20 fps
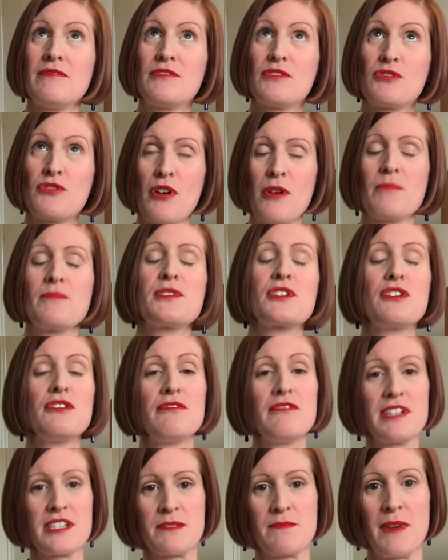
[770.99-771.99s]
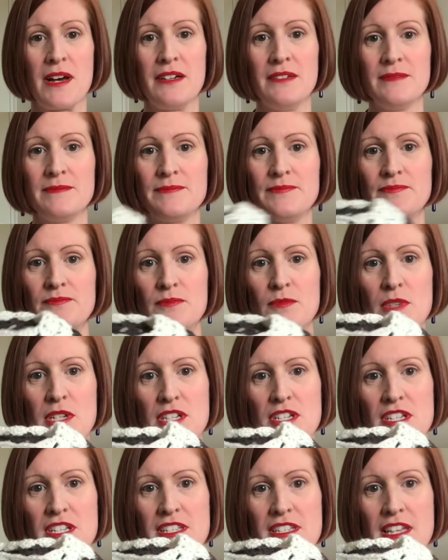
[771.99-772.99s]
Drops Karisma,
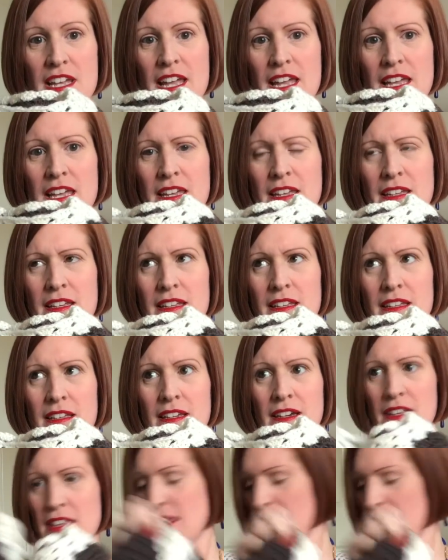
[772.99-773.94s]
which is I